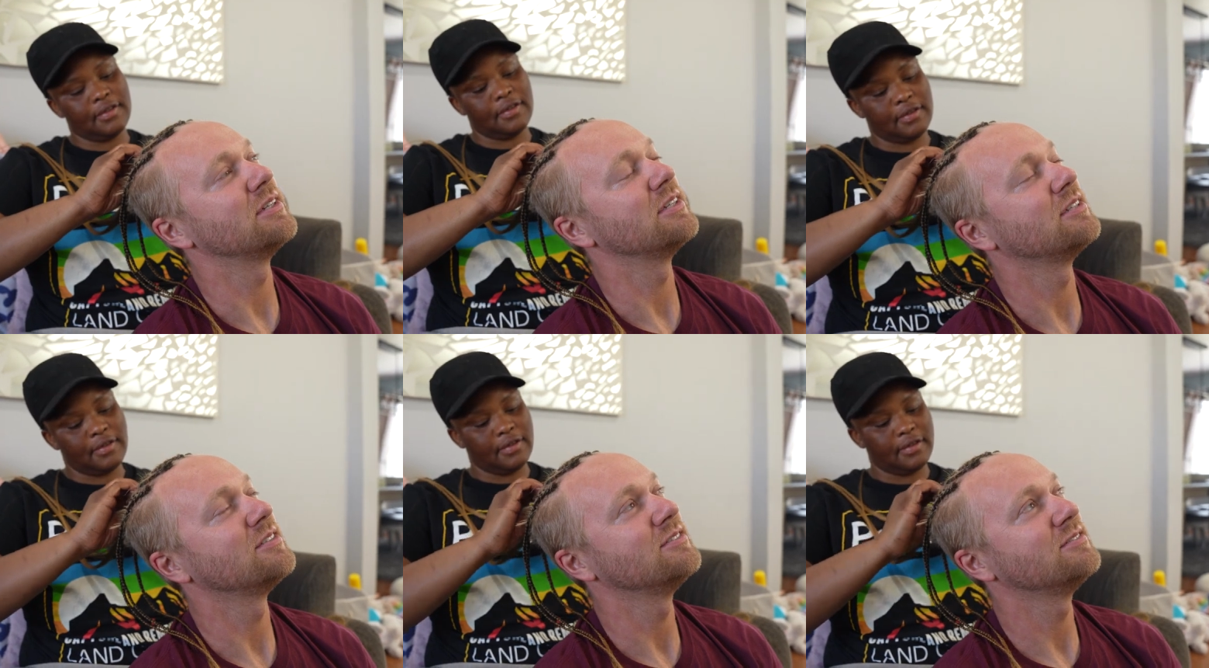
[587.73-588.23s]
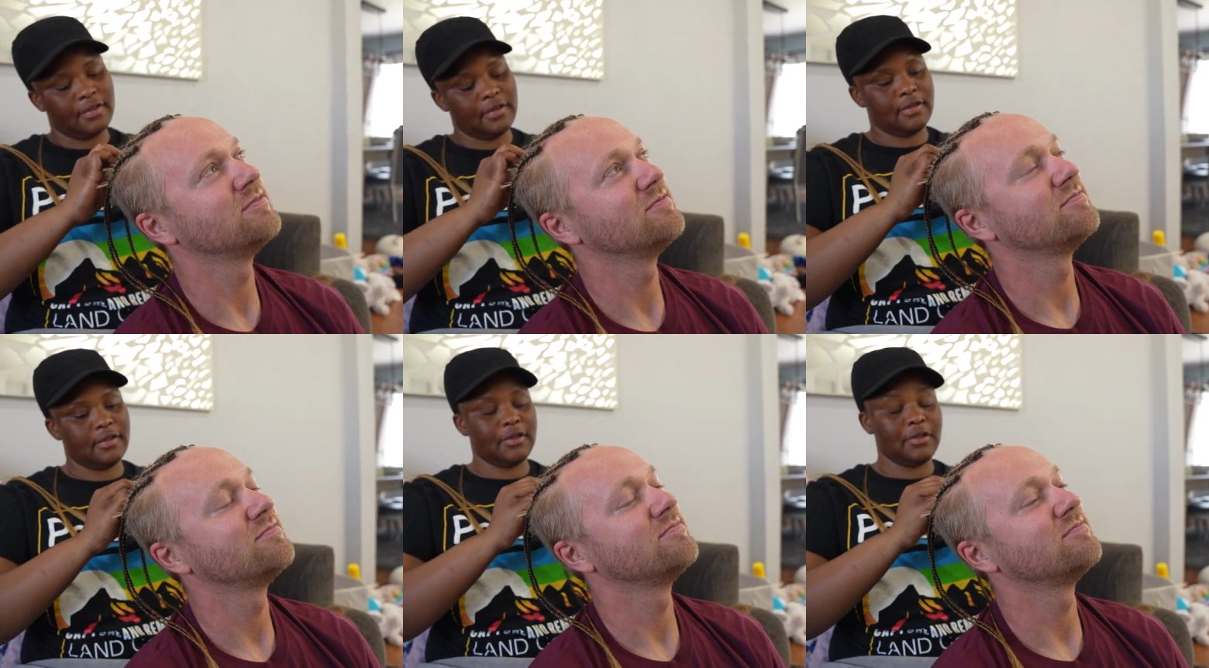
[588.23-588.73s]
Speaker 1: a little.
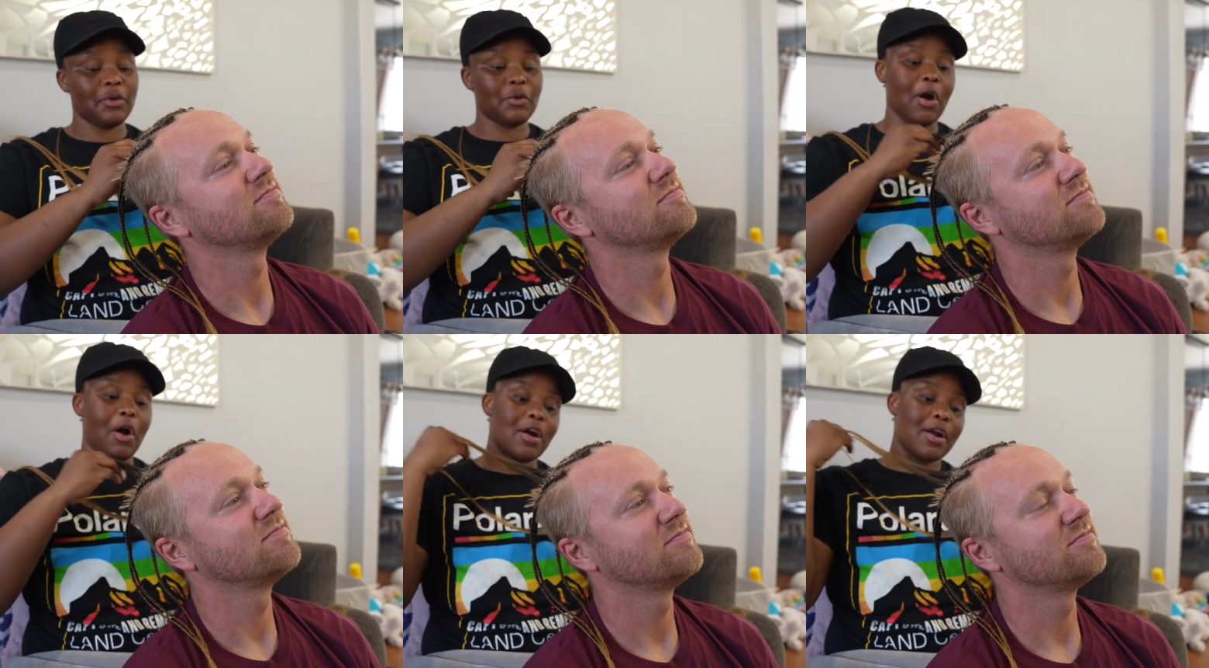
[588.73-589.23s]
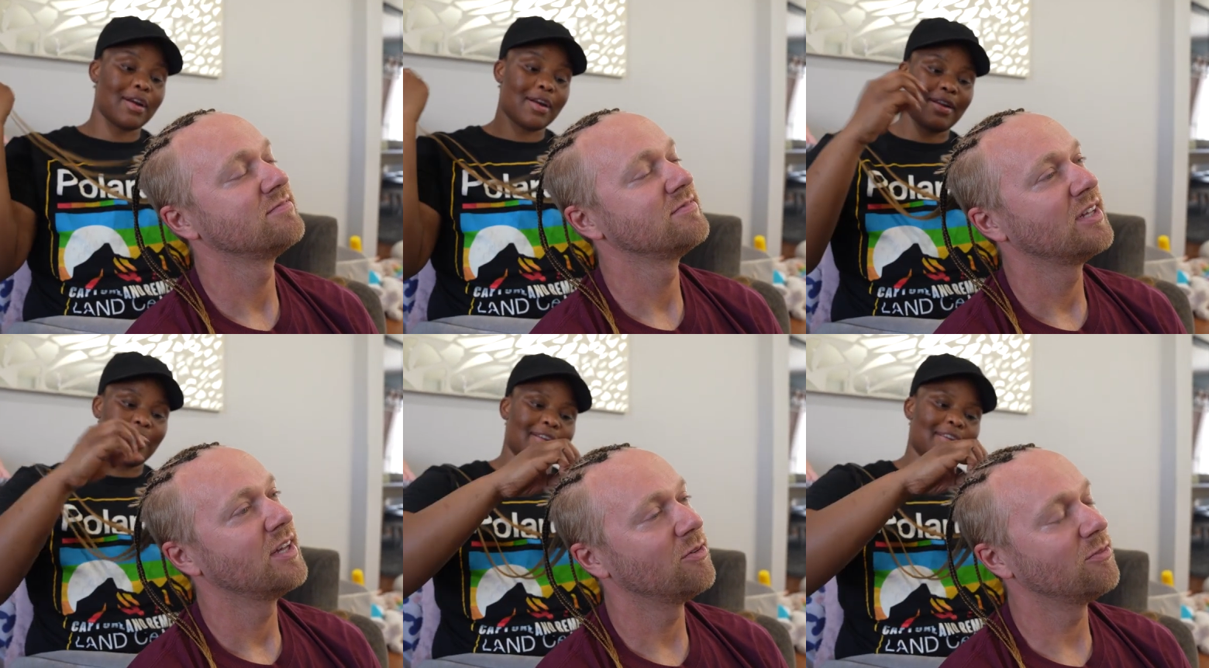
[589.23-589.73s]
You are.
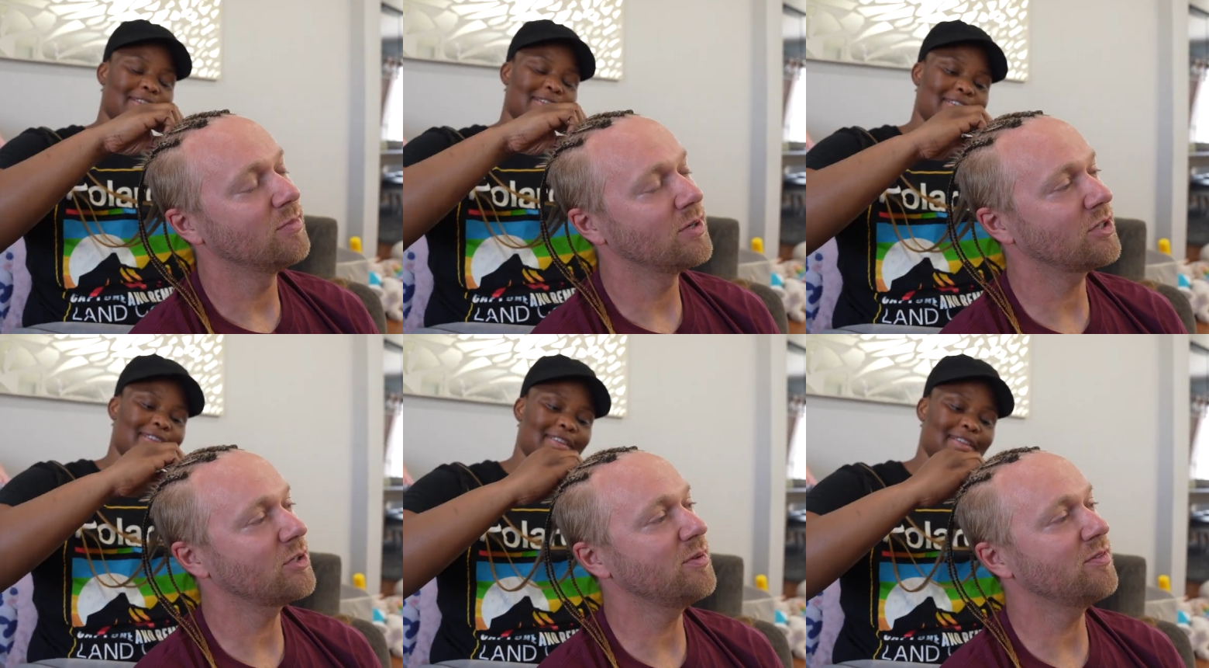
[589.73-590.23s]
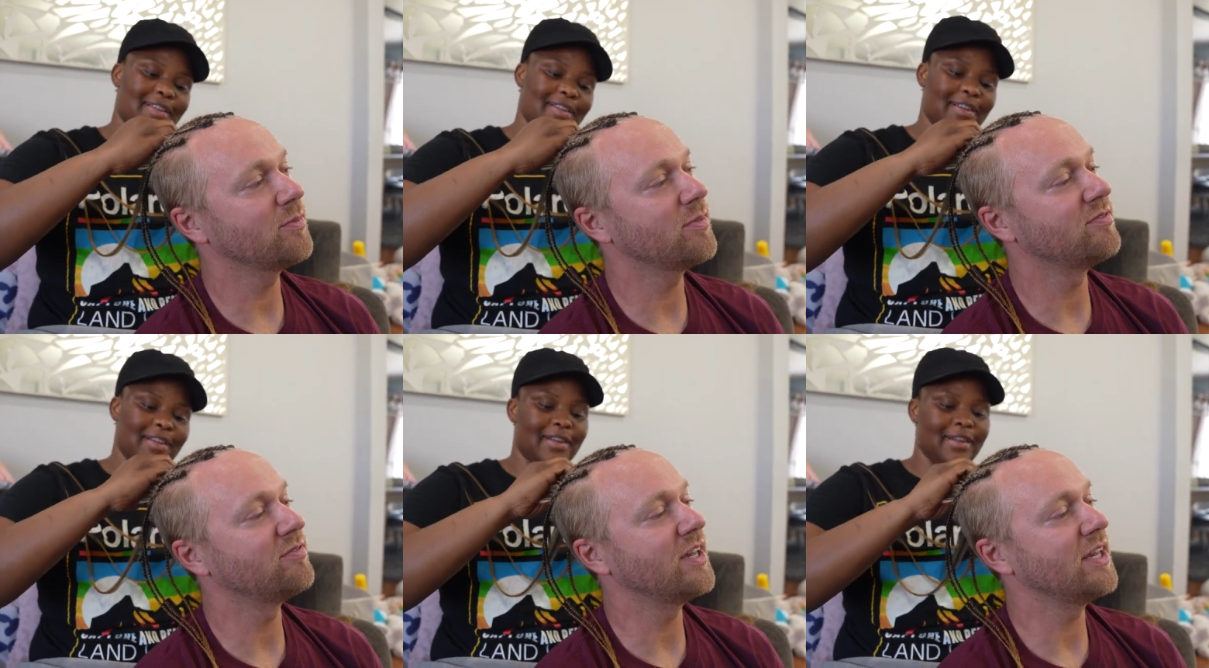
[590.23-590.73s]
But it could be
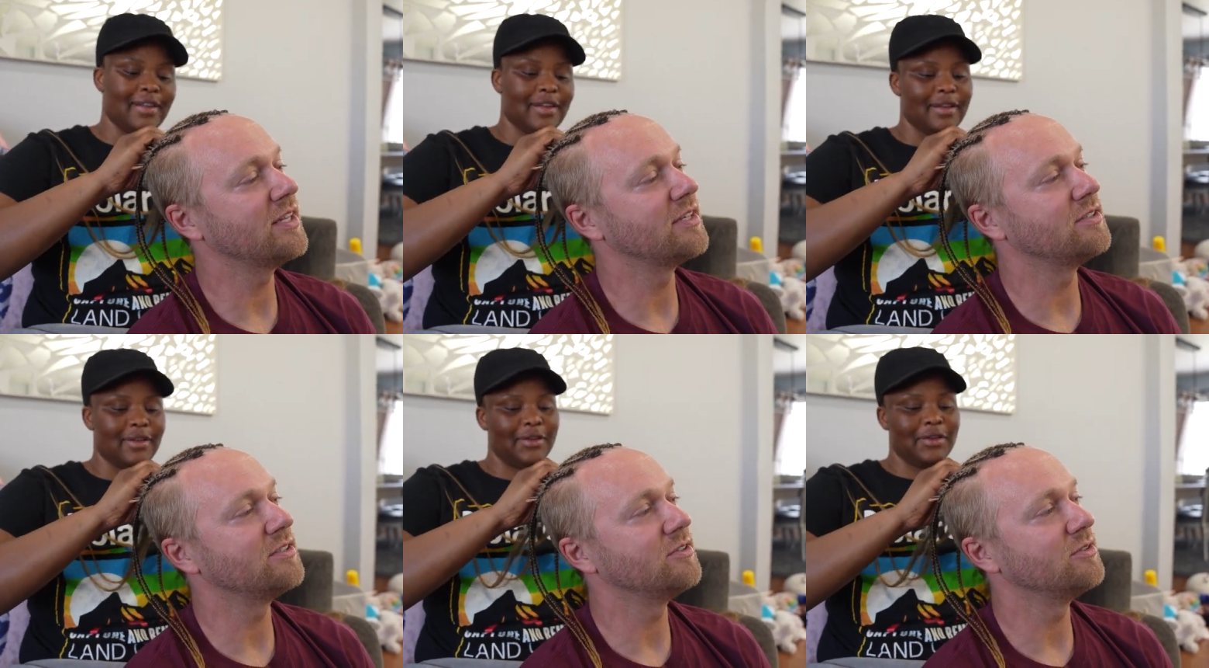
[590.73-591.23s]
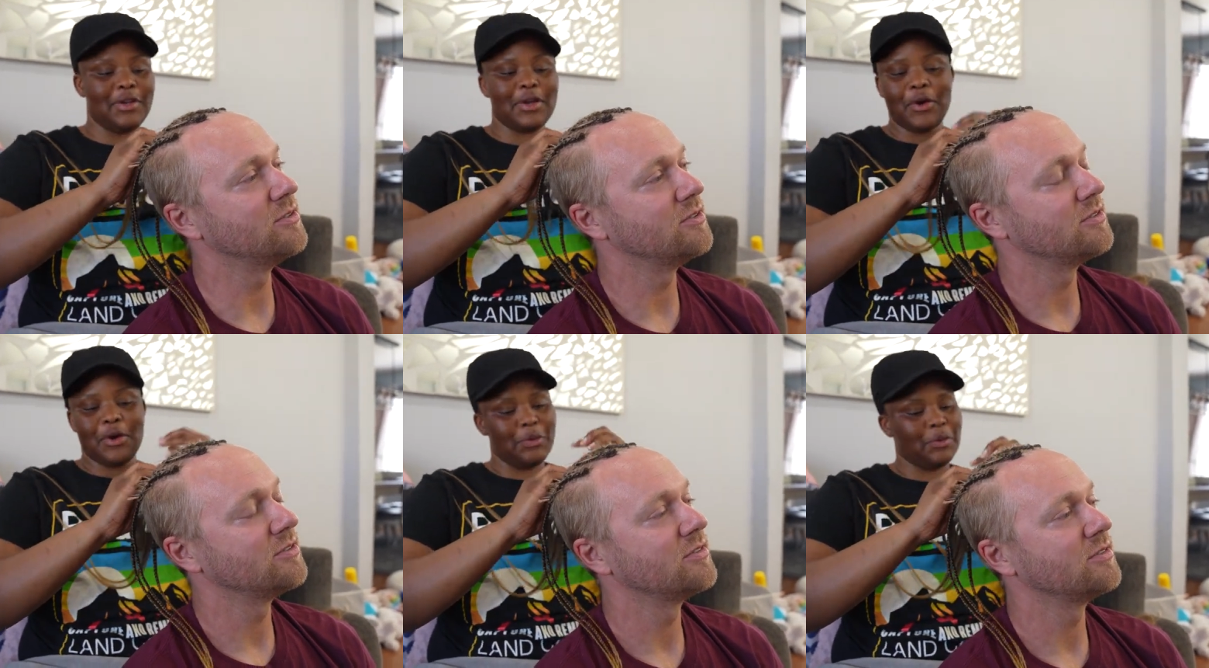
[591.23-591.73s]
from the fan too.
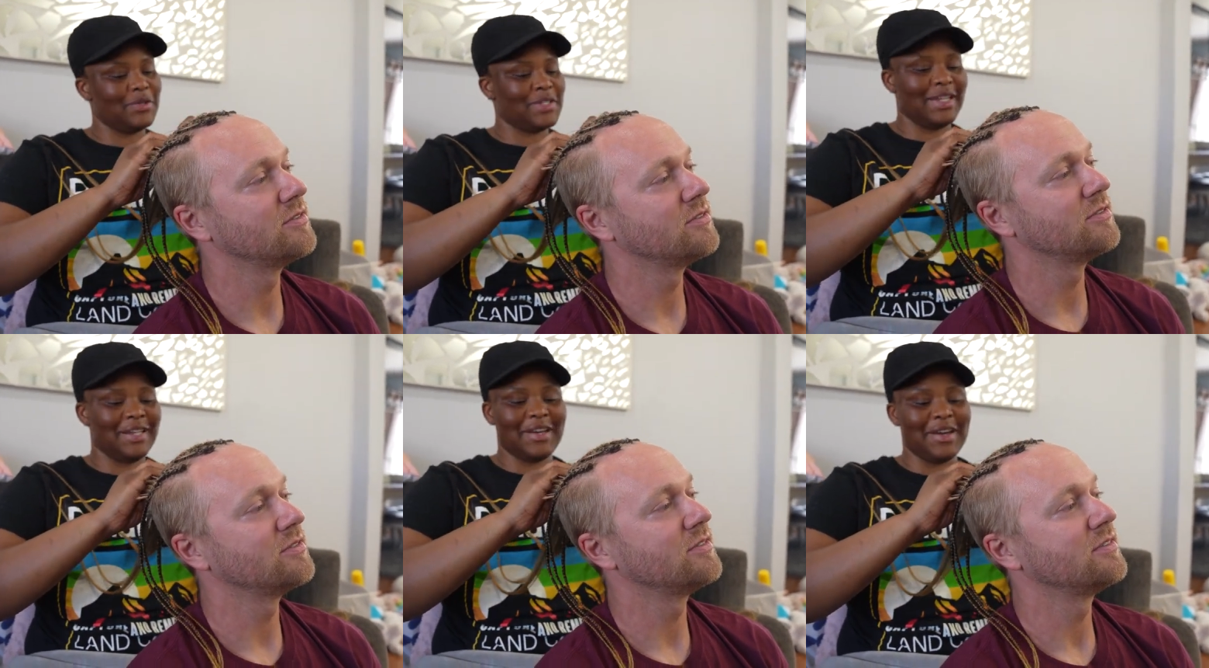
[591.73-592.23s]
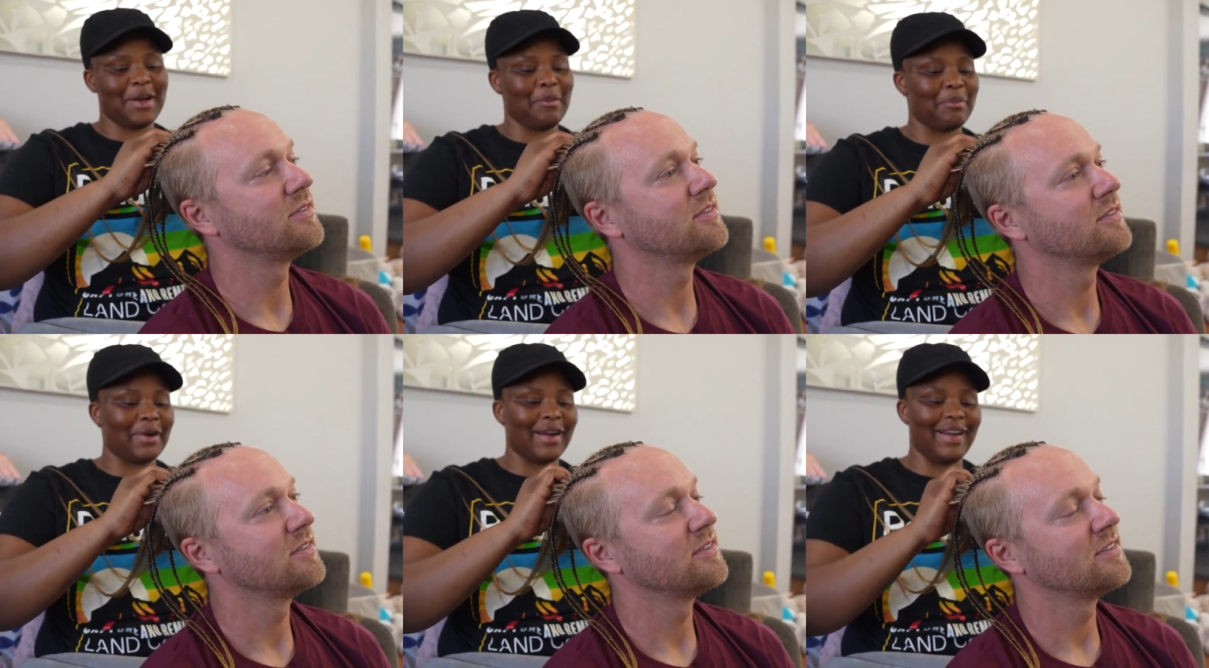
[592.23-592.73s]
No,
Speaker 2: you tearing
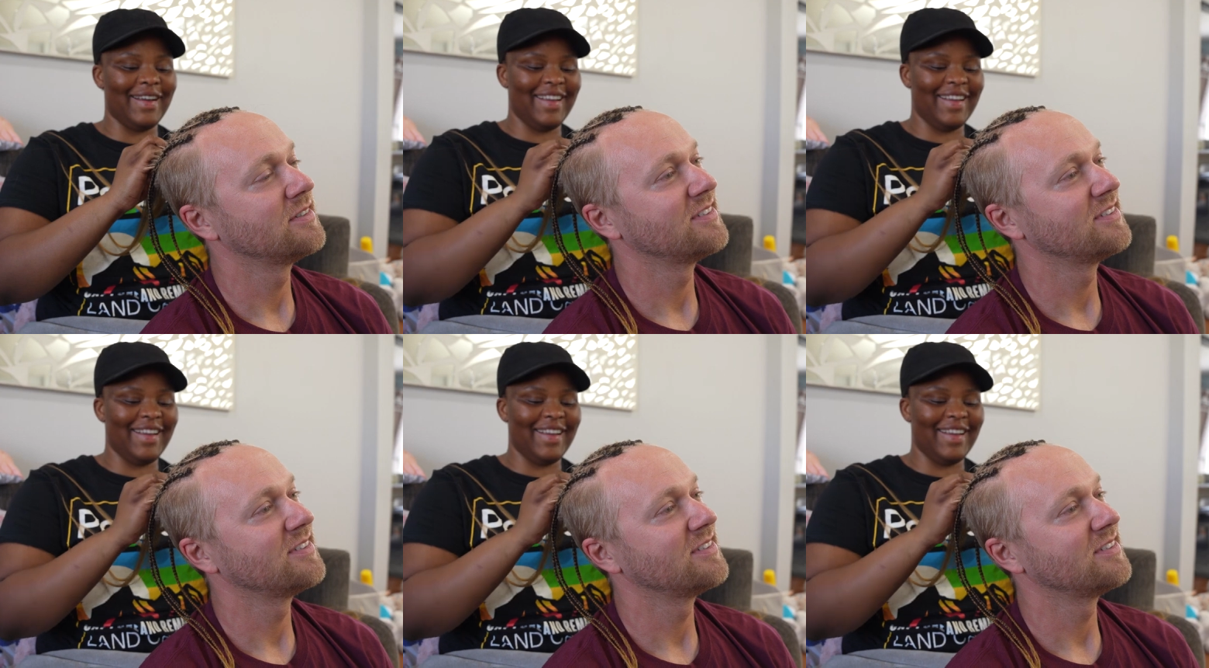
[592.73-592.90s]
up, bro.